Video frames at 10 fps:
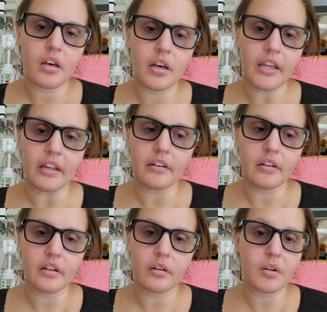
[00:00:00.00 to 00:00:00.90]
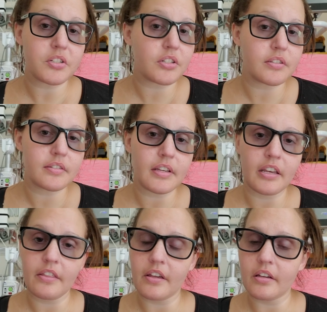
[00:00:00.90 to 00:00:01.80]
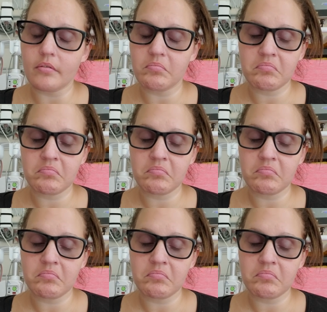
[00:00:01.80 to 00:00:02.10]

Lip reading: again, questions, anything,